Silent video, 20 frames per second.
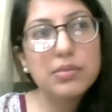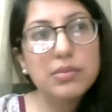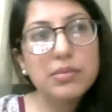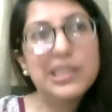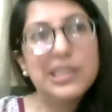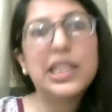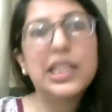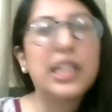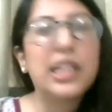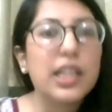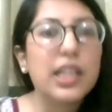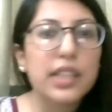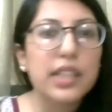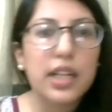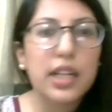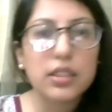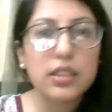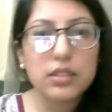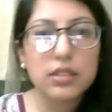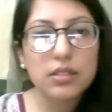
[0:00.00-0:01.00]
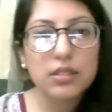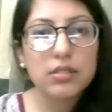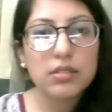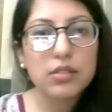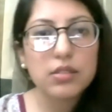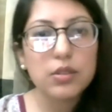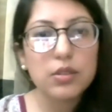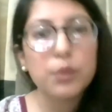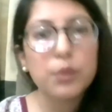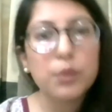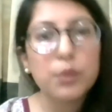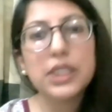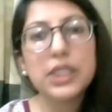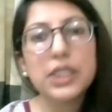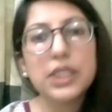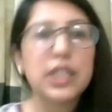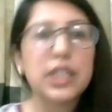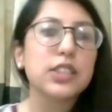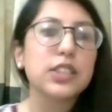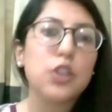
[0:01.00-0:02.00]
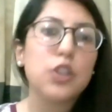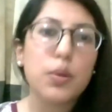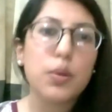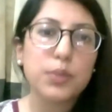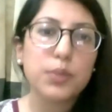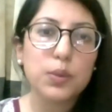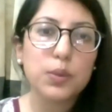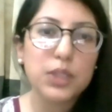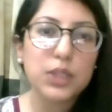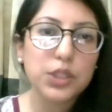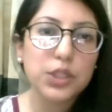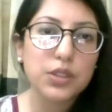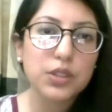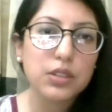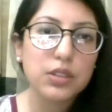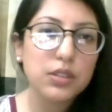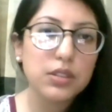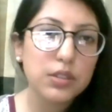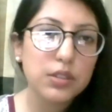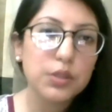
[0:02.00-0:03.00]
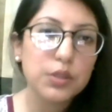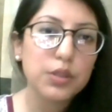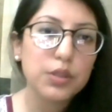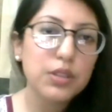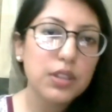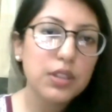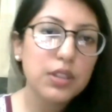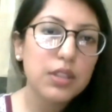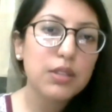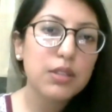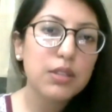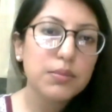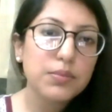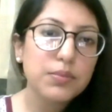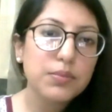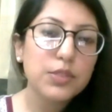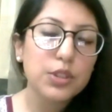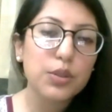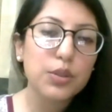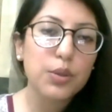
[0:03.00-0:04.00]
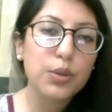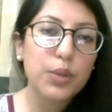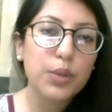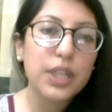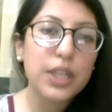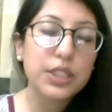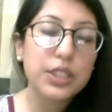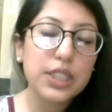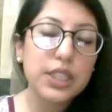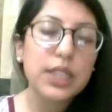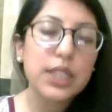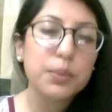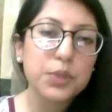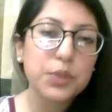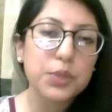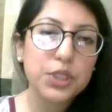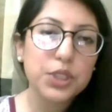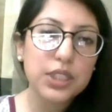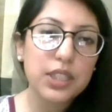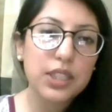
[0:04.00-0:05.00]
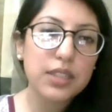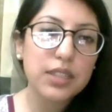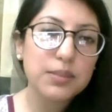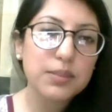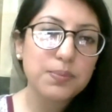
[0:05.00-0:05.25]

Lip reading: taking that opinion as an observation, you know. So I really appreciate that.